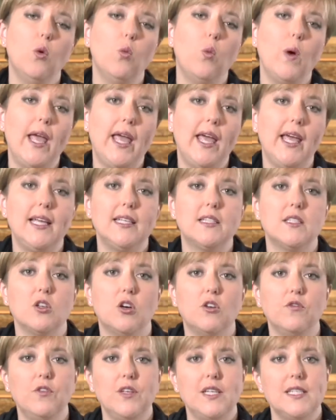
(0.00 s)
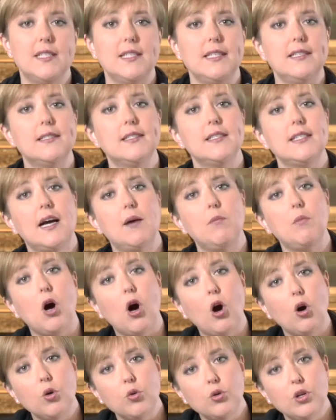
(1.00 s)
where it's obvious in some
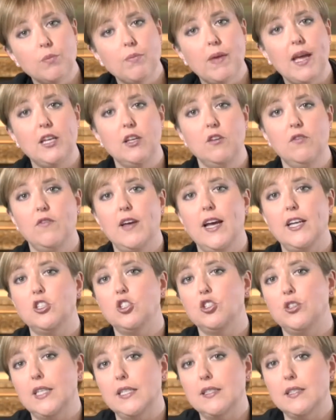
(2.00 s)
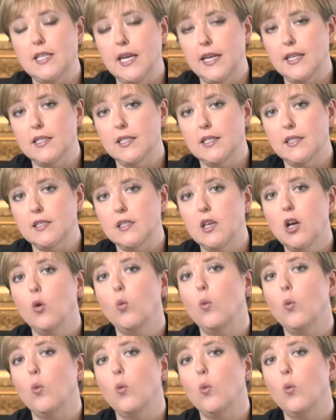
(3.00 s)
older manufacturing sectors